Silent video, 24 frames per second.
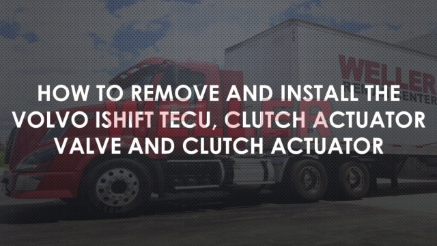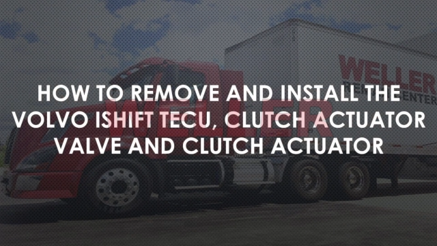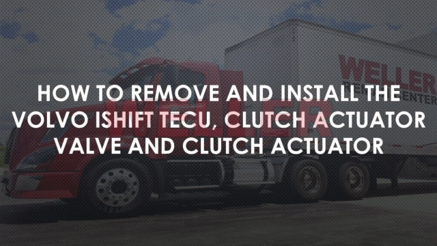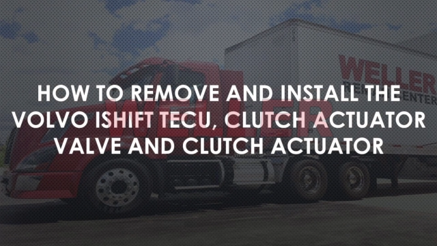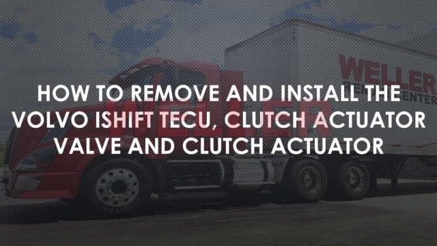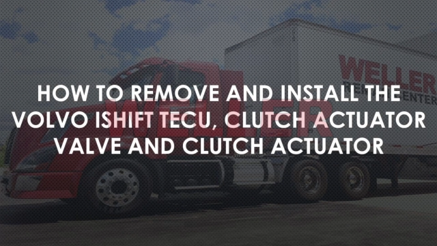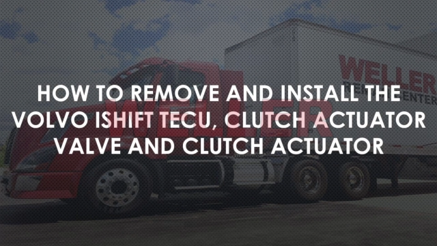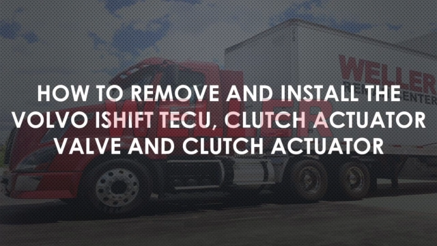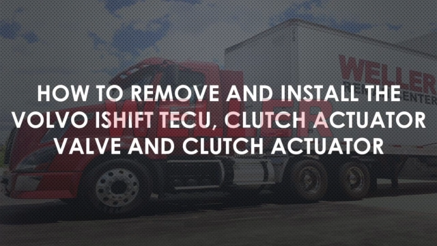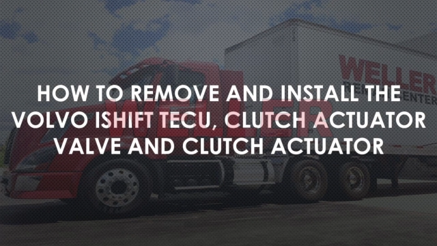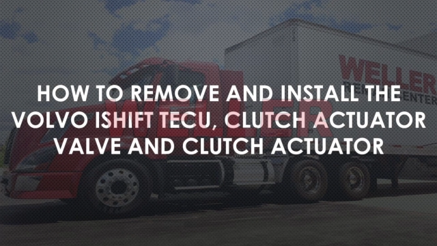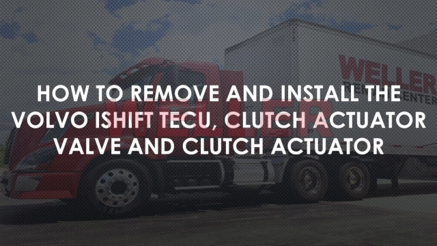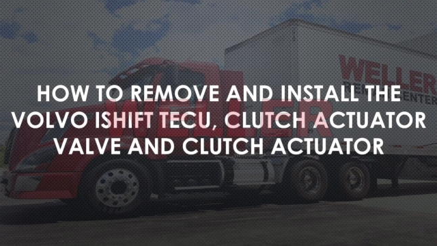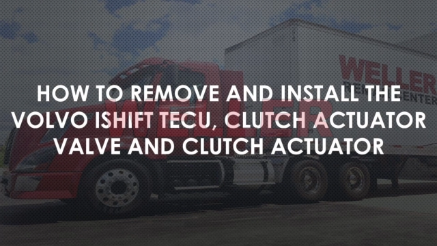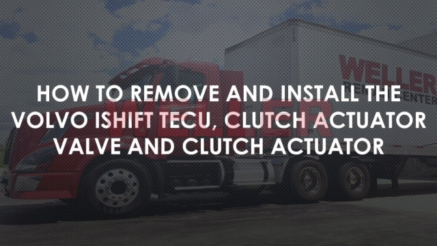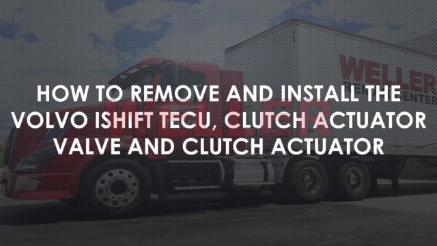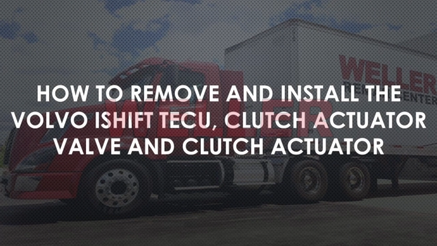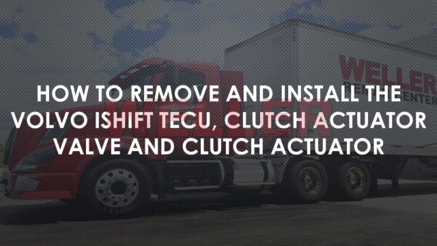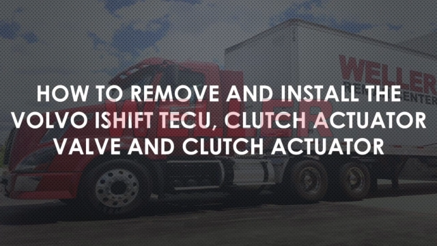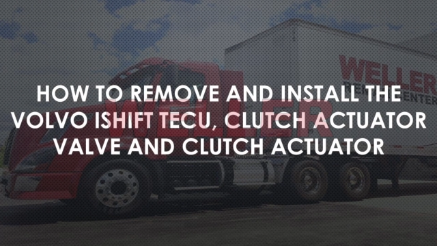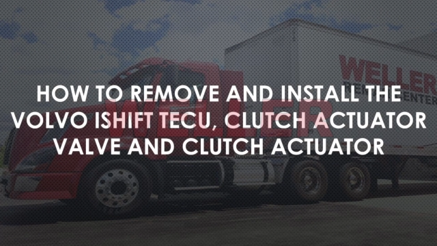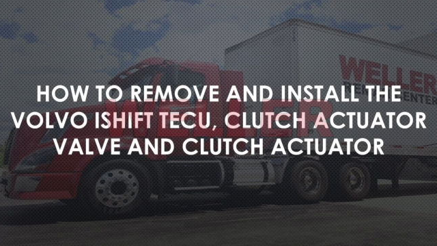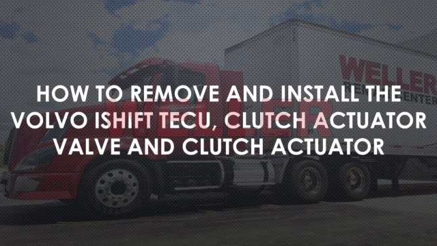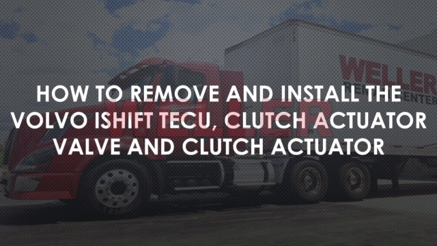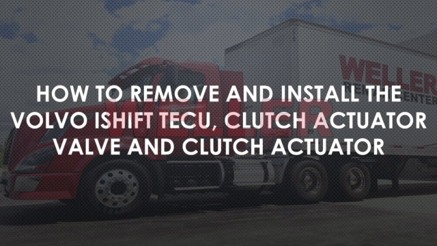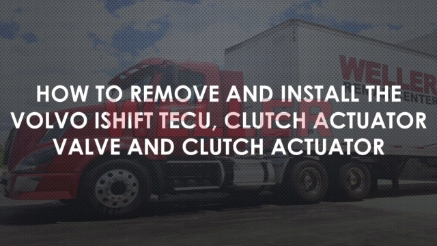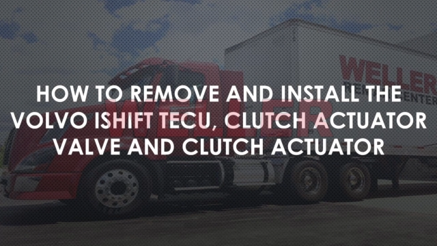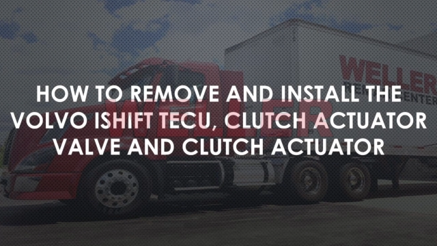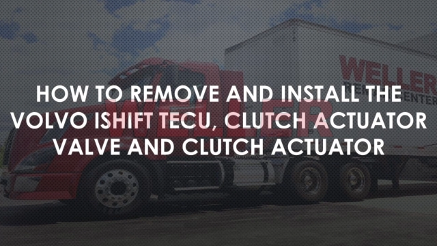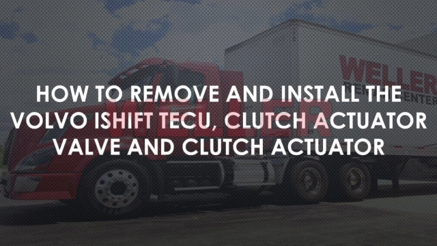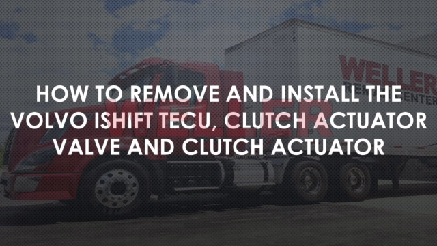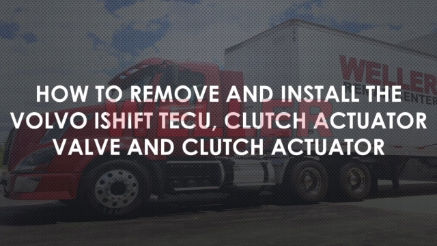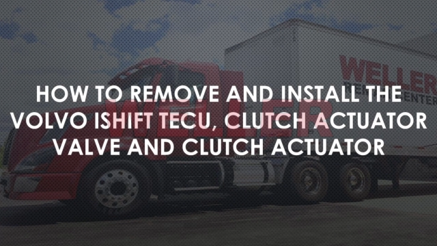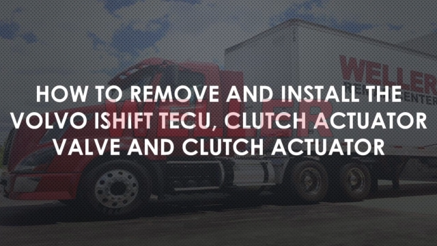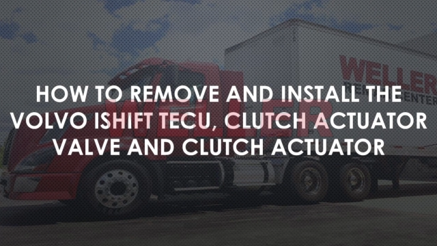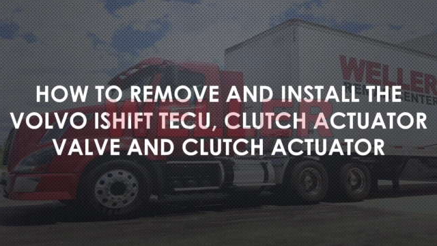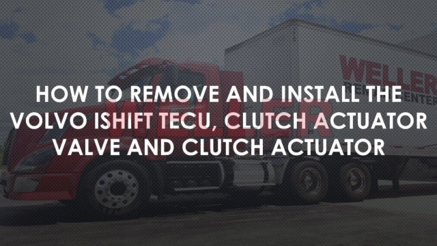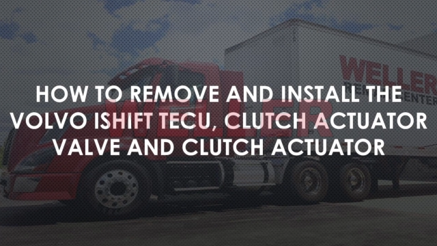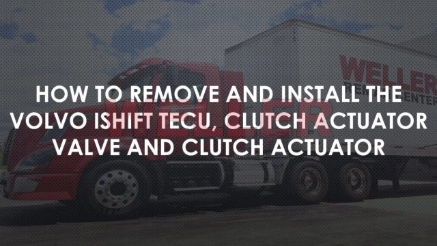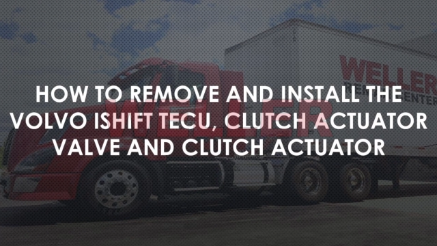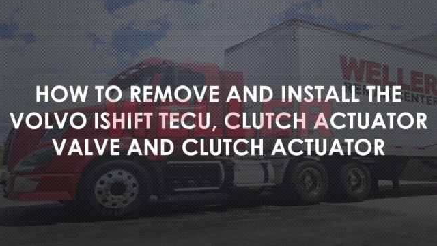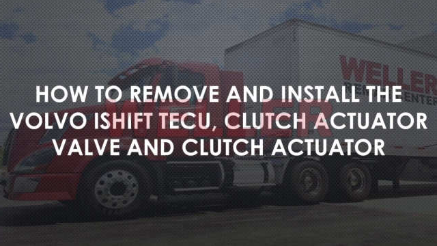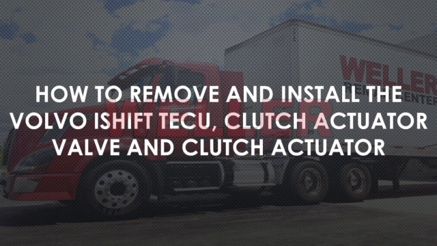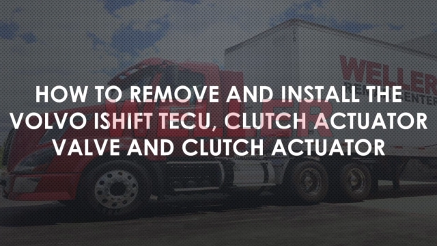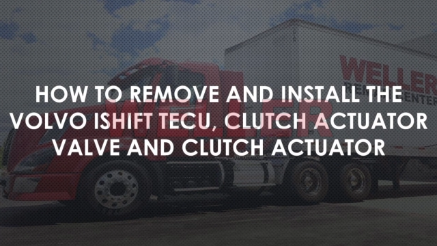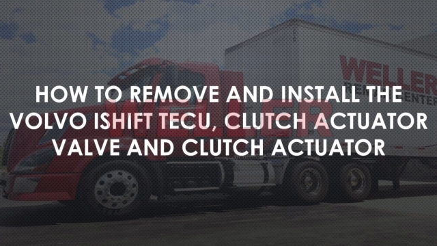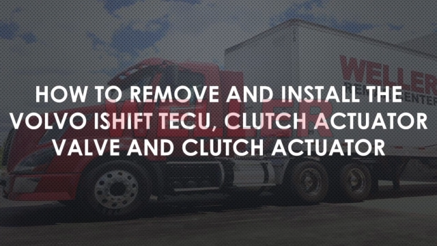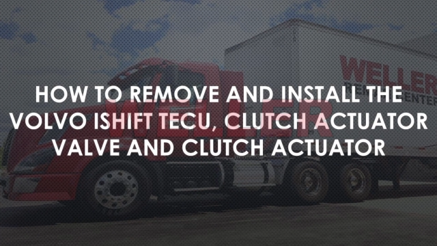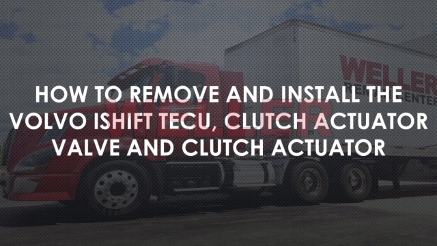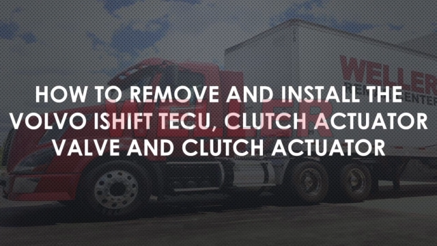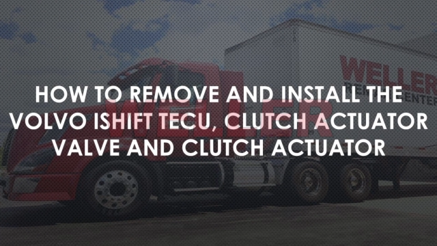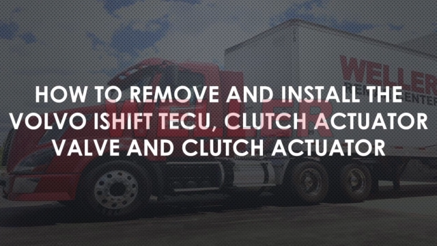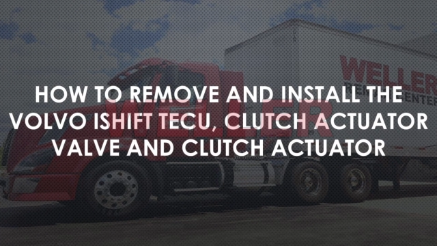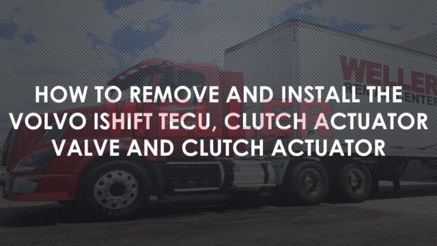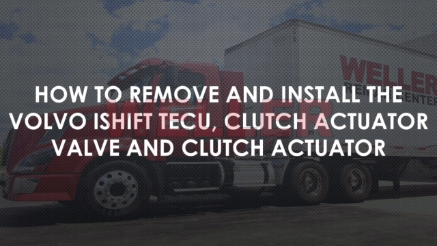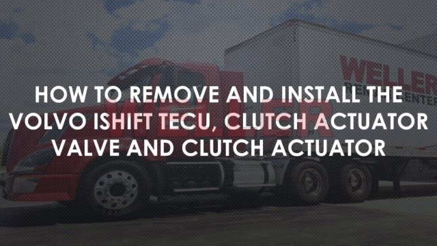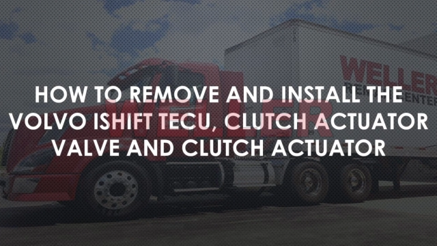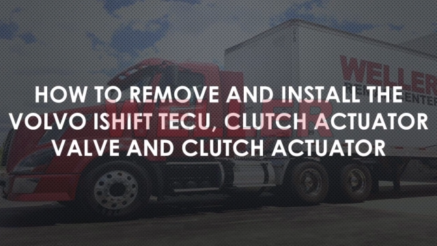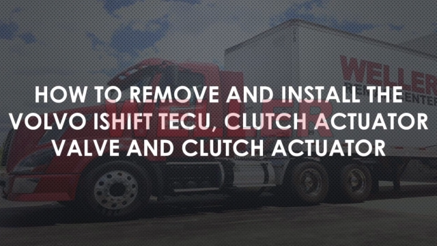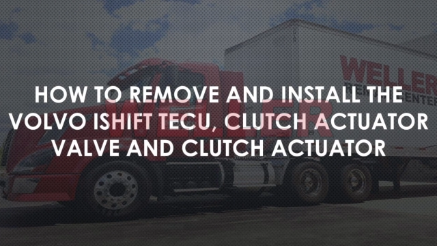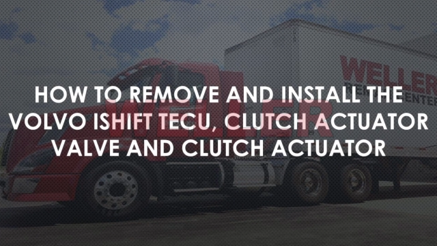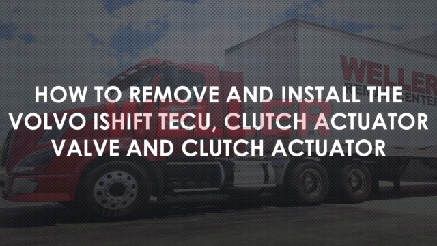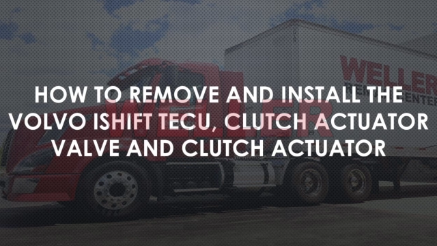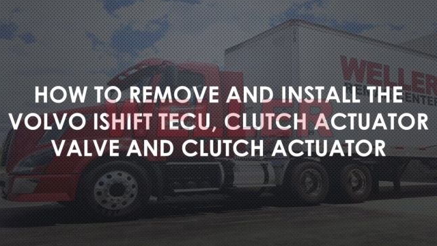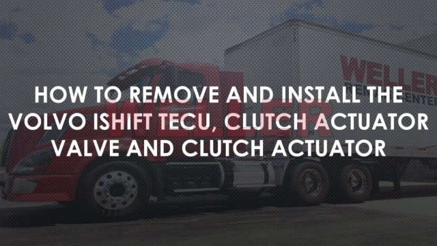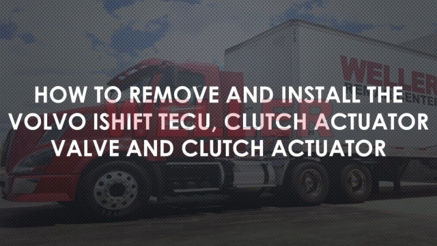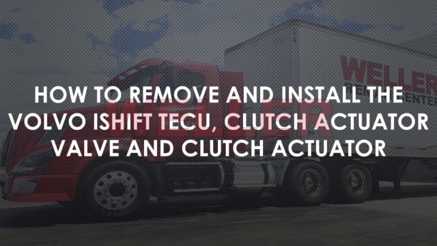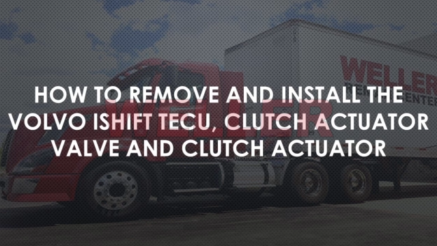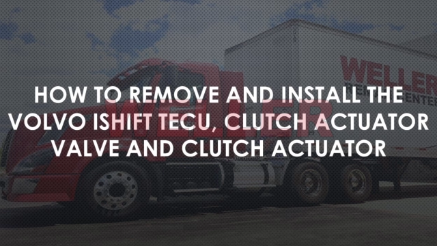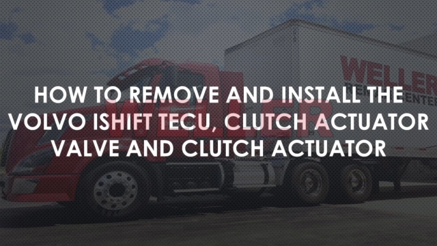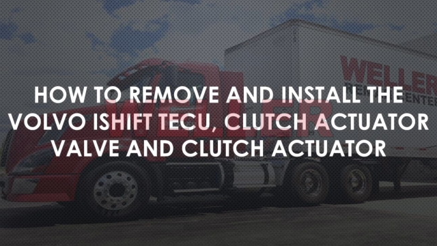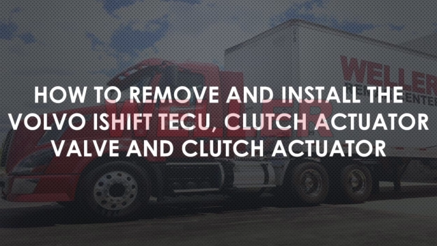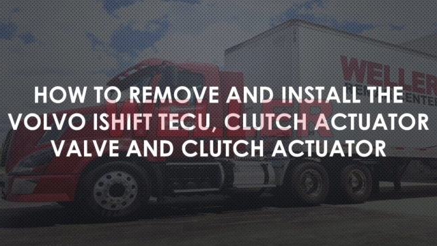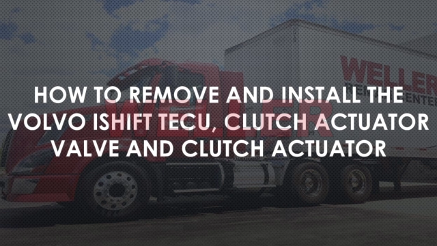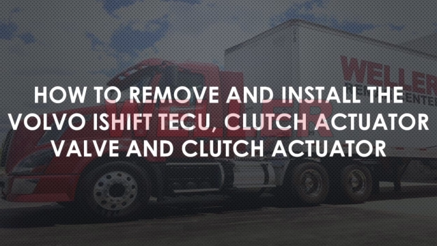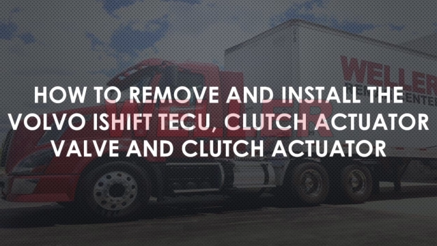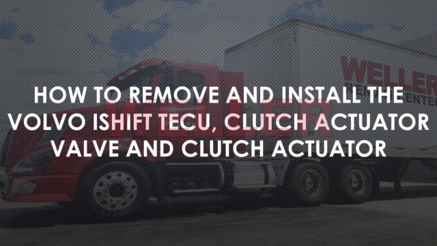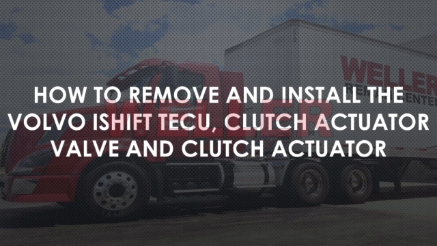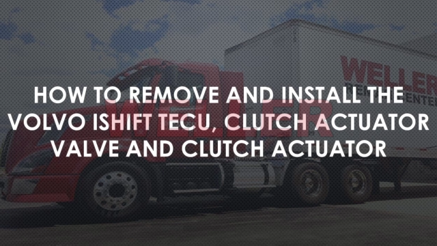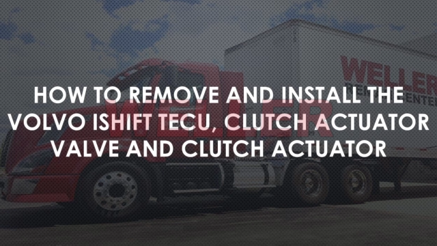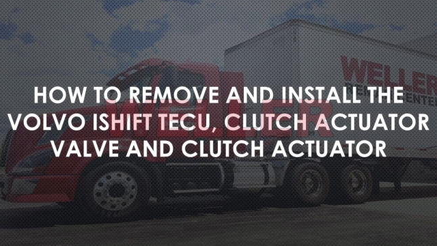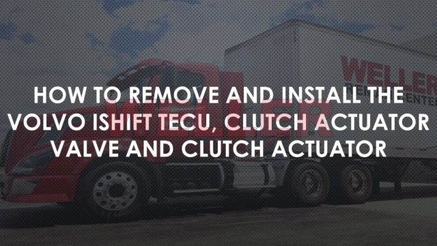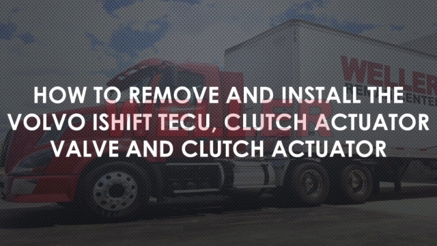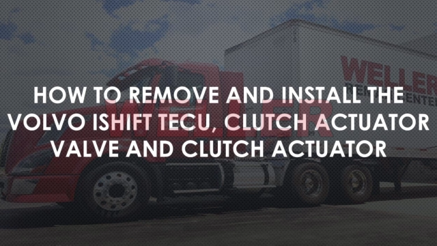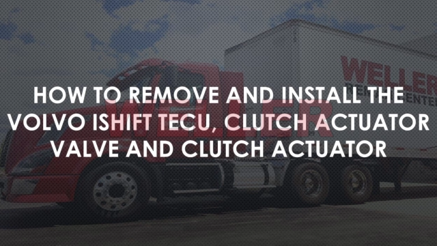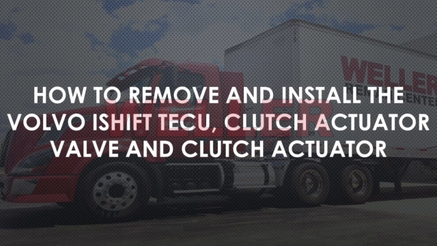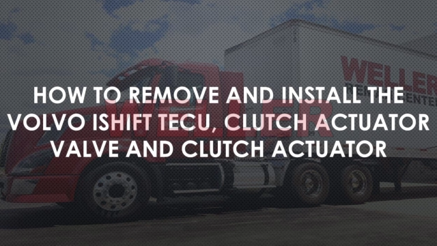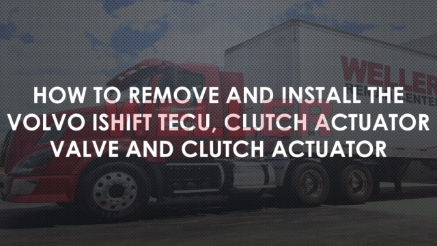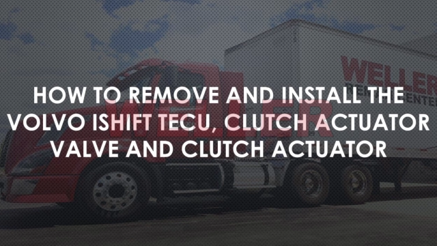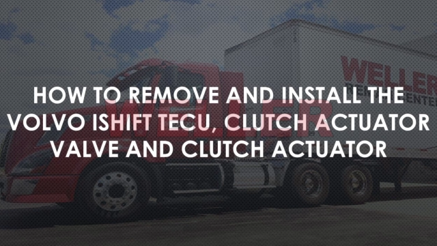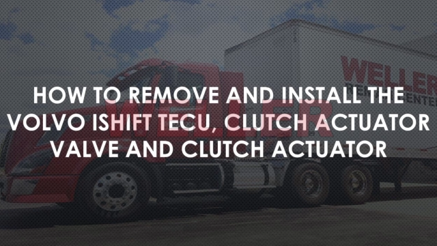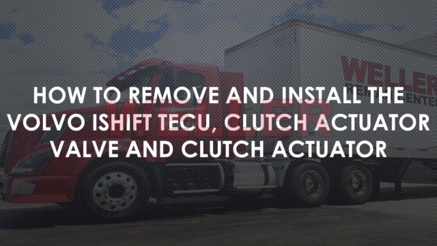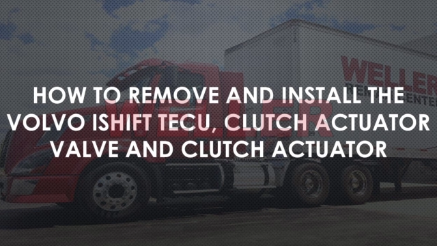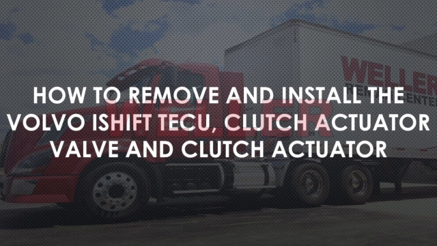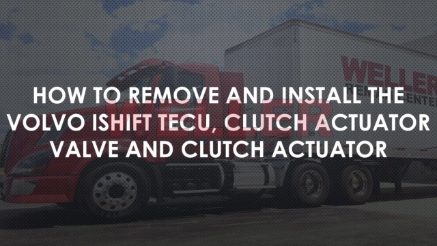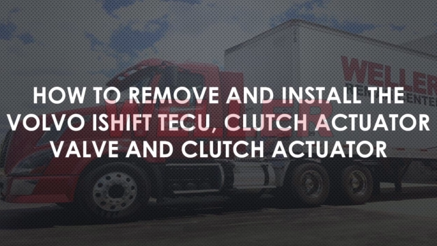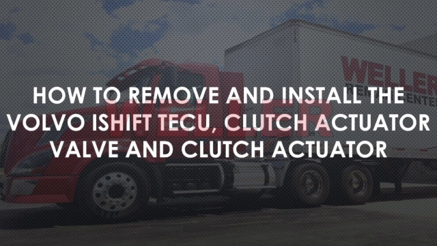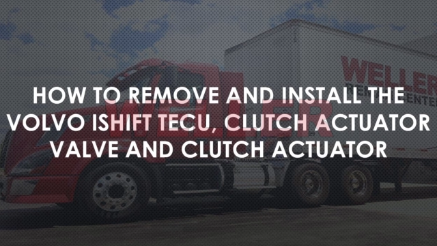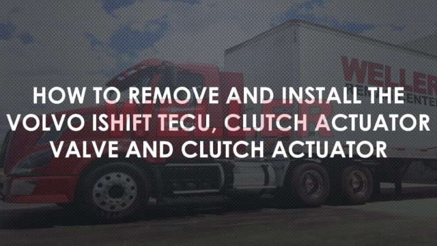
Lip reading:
[unreadable: no face in view]